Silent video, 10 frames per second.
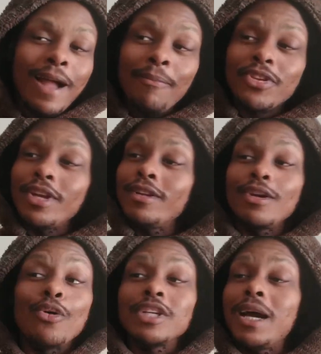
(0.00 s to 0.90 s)
I'm sitting here
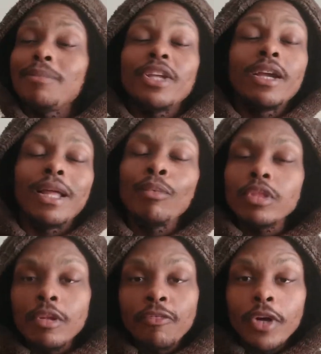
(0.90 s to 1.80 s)
the whole time I'm thinking, like,
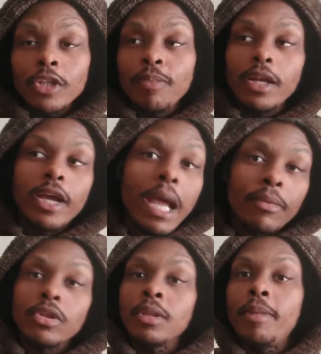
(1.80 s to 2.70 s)
what the fuck's about to
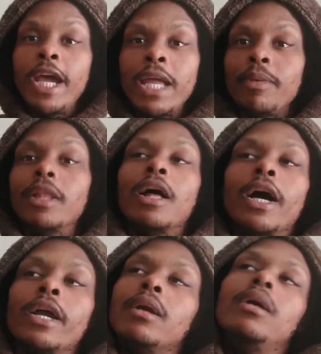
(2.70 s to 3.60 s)
happen to the baby?
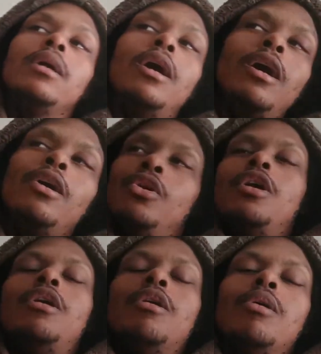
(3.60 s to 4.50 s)
Like, hold
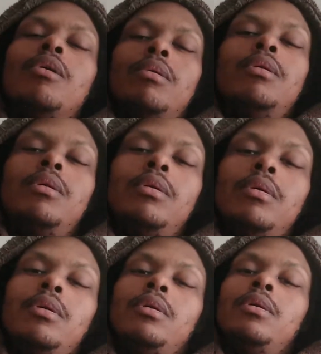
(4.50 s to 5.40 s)
on.
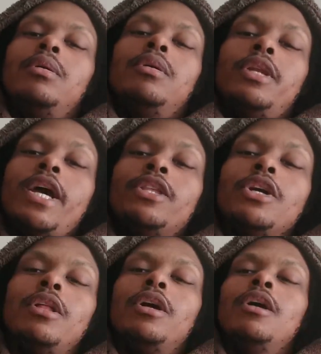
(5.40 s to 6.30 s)
They
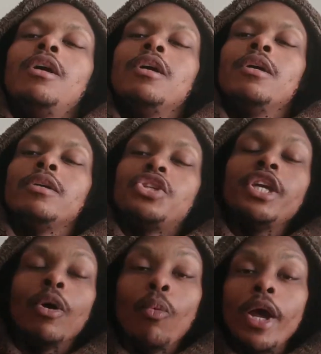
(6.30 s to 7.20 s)
telling her
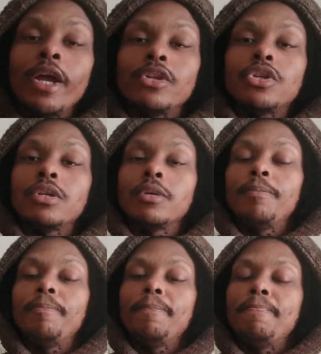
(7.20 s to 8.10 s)
she a witch.
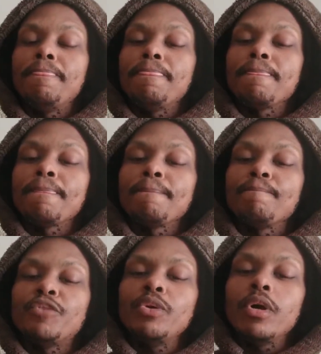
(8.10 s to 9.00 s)

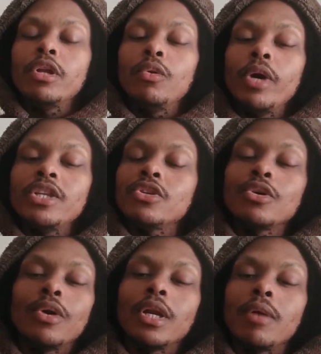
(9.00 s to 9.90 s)
She one of the
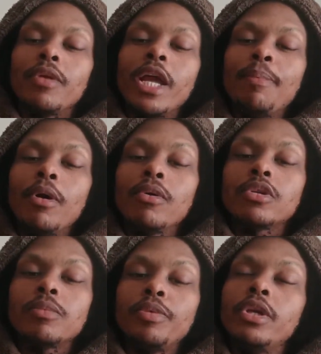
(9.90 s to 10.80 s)
witches or whatever. They
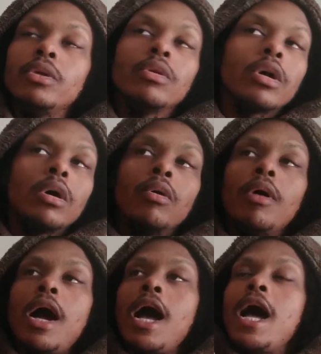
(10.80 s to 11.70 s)
supposed to be, you
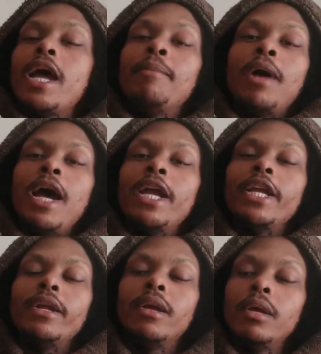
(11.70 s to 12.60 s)
know, high
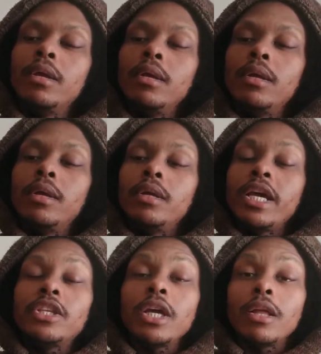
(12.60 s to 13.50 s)
mighty.
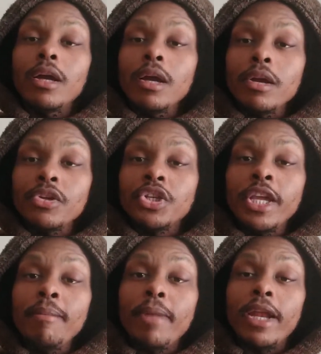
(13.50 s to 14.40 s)
They telling her
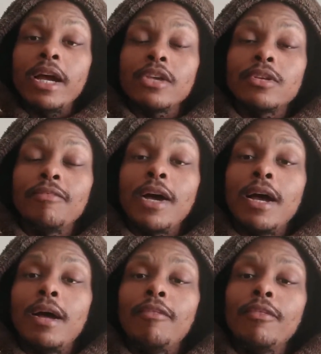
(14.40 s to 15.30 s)
she may not
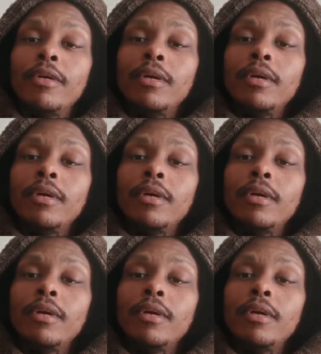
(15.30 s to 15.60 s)
survive